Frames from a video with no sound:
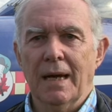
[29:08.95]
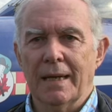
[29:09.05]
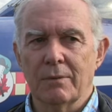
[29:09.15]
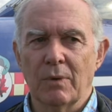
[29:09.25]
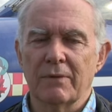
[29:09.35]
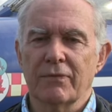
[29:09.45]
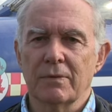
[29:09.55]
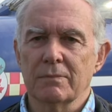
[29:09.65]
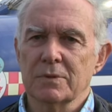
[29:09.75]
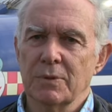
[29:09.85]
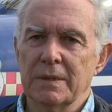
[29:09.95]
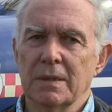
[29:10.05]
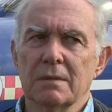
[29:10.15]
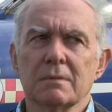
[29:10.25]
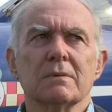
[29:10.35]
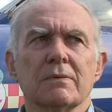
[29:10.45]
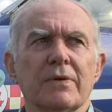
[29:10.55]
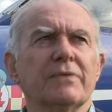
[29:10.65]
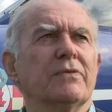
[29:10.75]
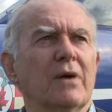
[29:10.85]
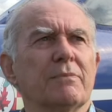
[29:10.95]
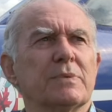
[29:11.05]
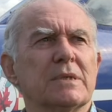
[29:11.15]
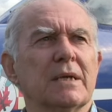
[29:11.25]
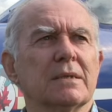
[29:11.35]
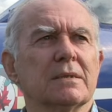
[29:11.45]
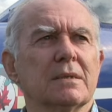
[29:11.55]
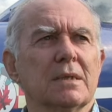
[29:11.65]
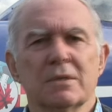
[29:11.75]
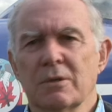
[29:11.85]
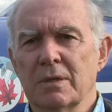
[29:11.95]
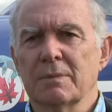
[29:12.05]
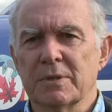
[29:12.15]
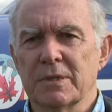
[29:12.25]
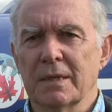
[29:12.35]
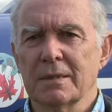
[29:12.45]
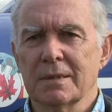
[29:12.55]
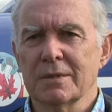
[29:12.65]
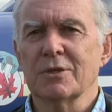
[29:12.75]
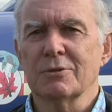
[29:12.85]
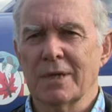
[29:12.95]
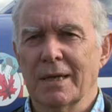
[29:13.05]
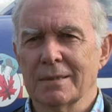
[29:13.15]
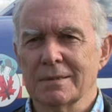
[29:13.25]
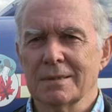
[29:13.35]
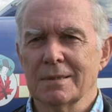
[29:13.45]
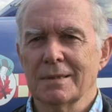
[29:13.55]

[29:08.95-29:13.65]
And it went from 55% to 100% in 2 seconds.